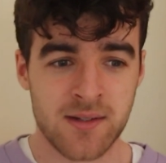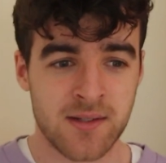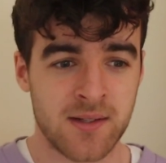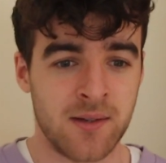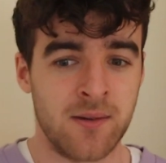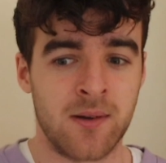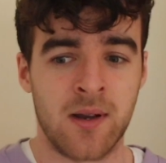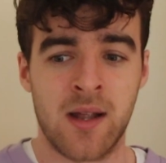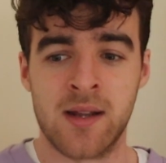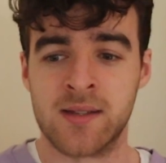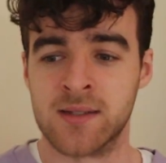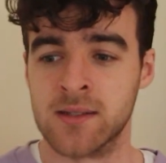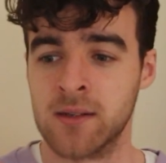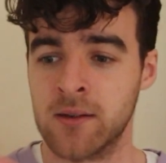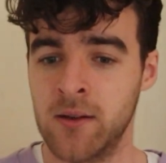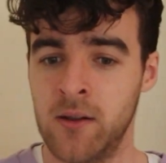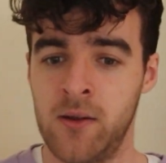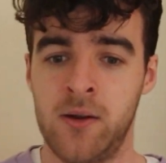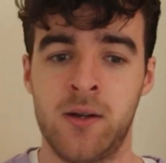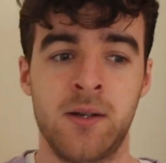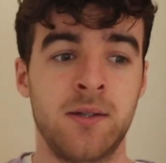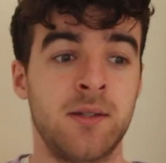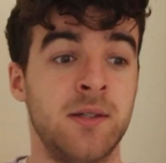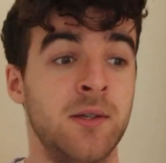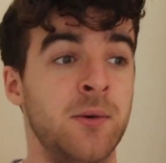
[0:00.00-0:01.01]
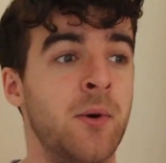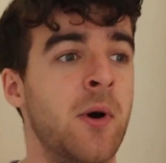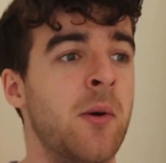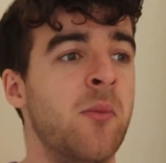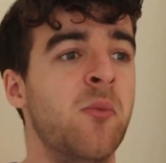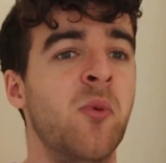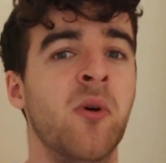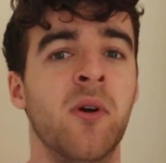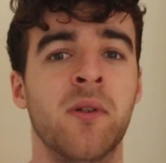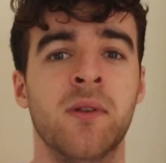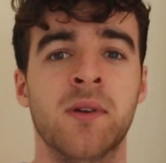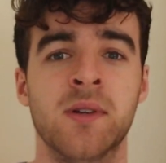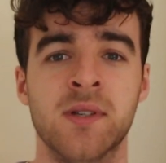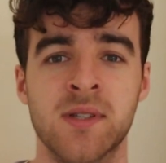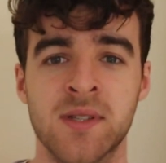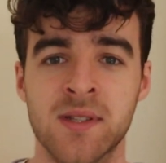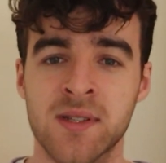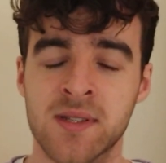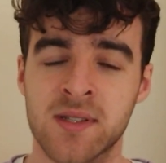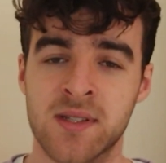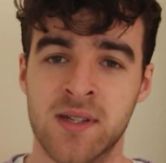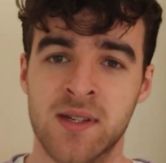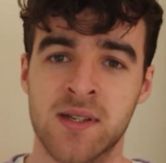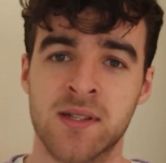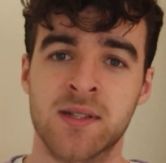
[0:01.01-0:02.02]
So let's look to our brothers
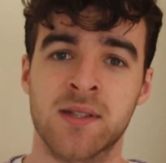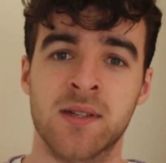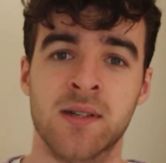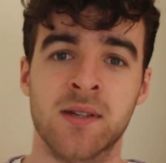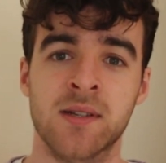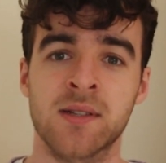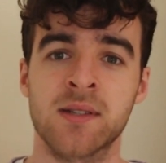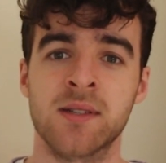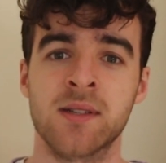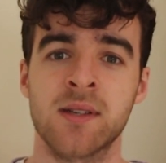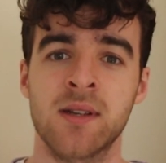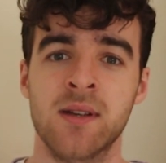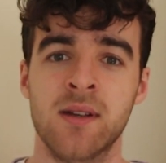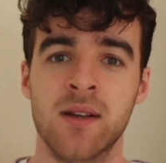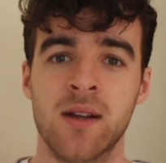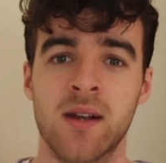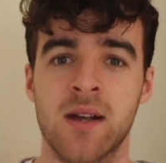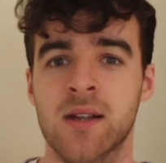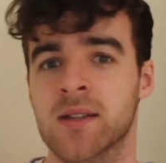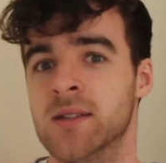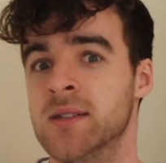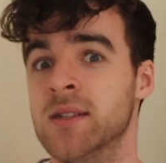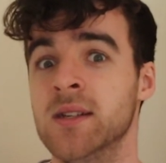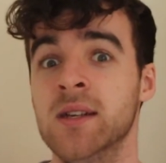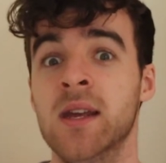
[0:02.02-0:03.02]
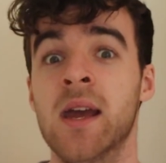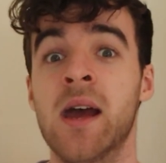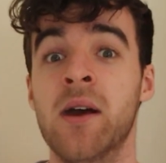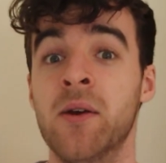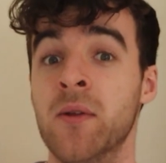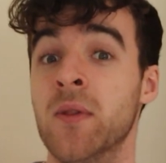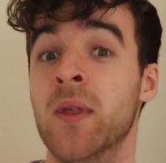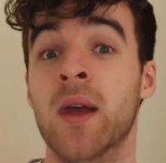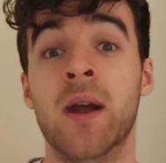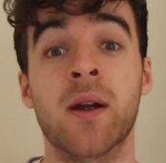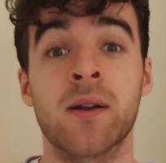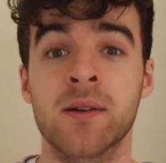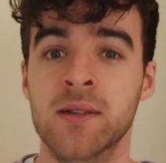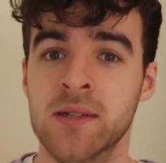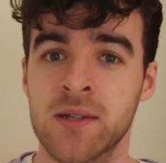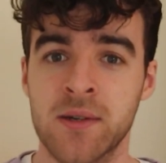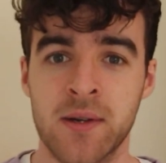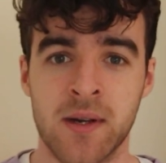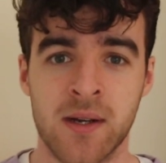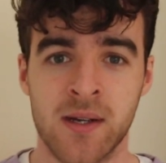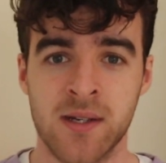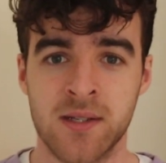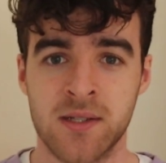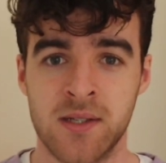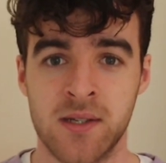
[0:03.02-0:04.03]
and sisters and see how they're
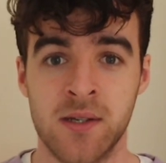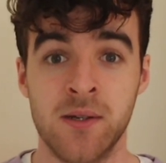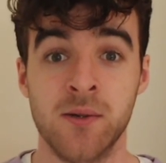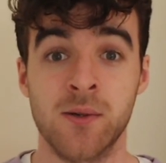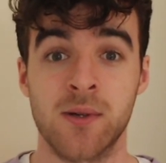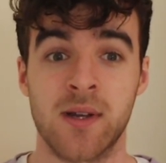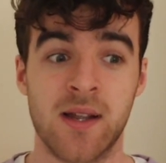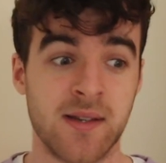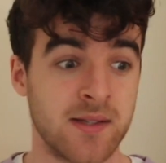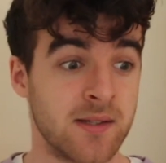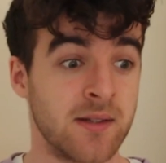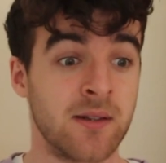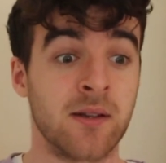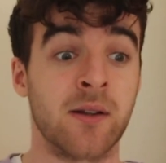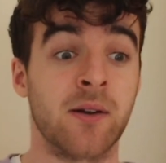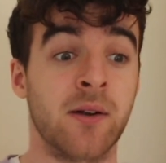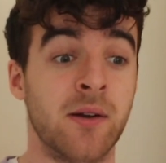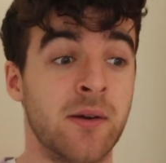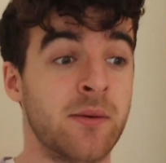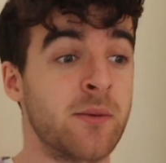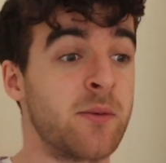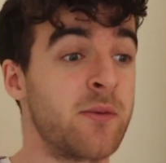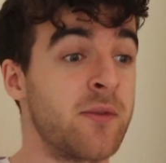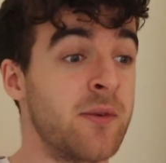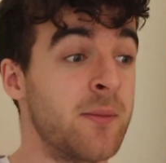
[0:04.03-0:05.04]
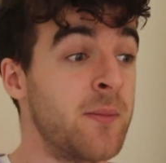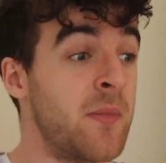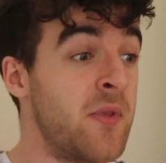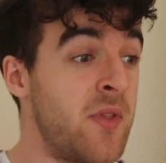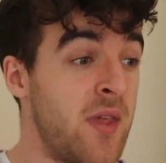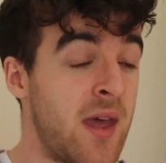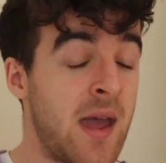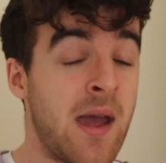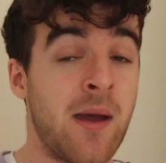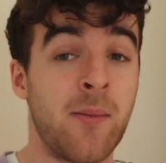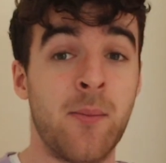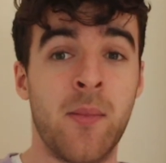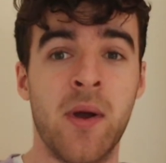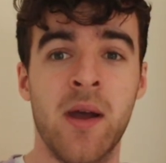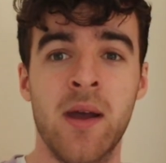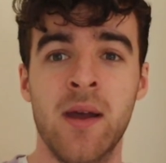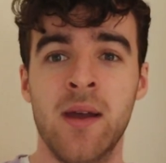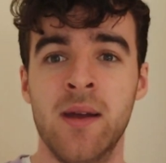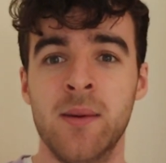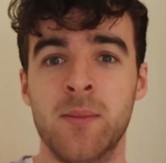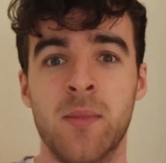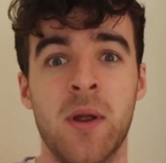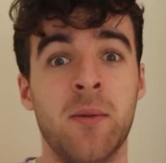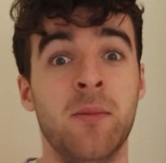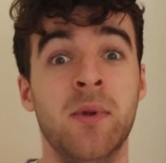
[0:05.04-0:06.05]
doing it too. Let's learn from them,
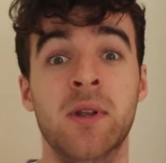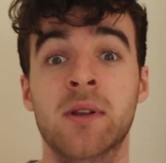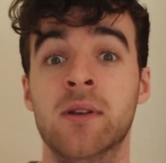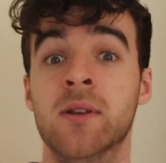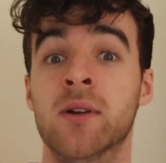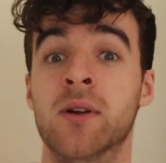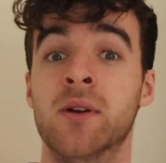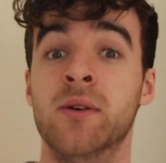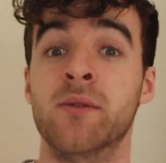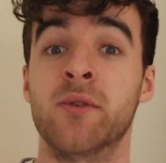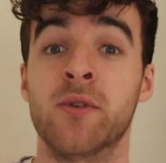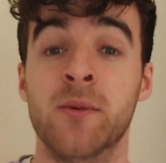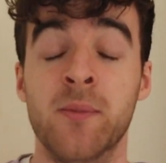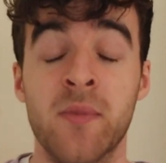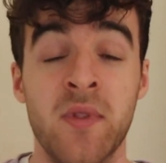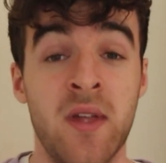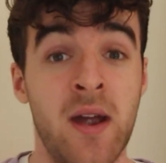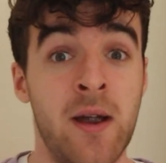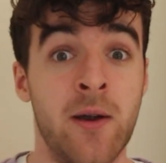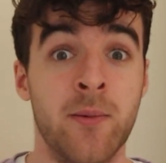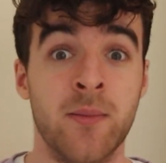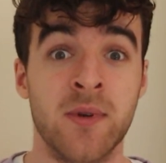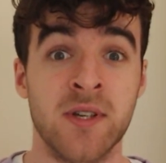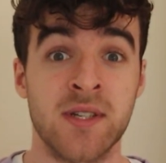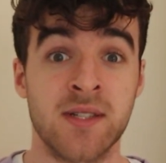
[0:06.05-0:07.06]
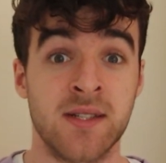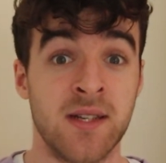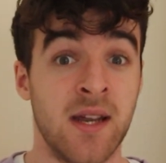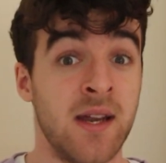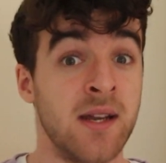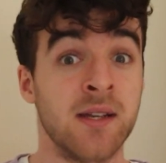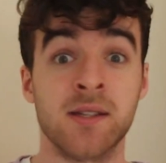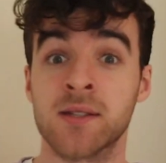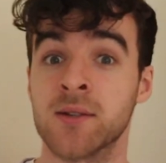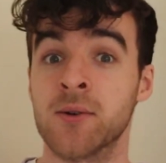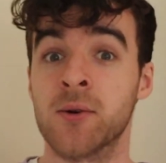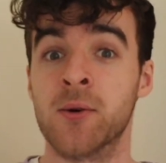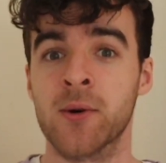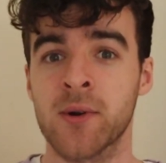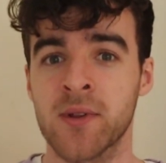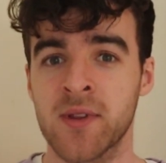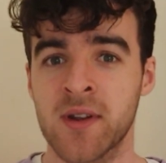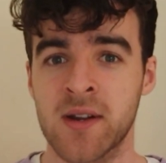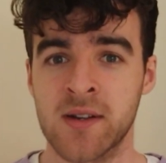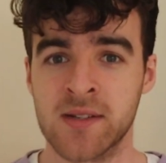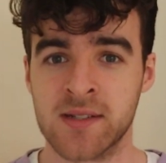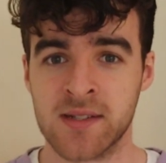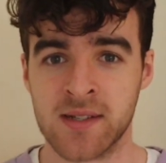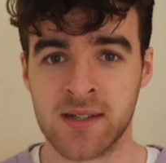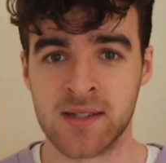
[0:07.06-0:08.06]
maybe learn from their mistakes or
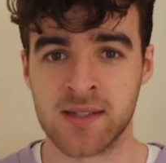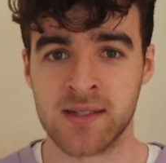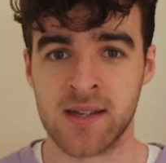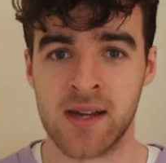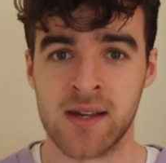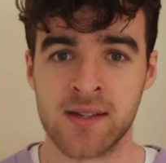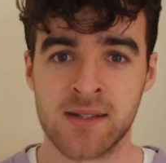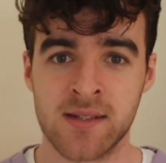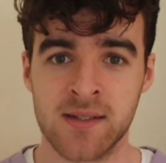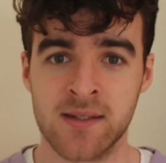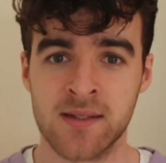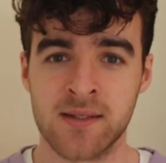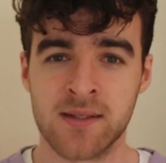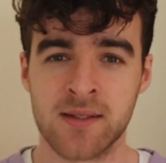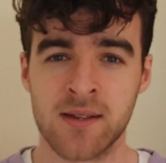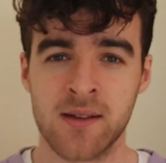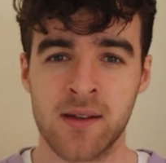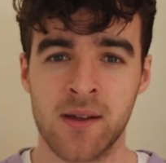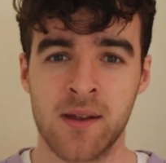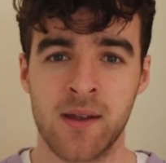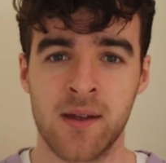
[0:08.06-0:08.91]
their successes.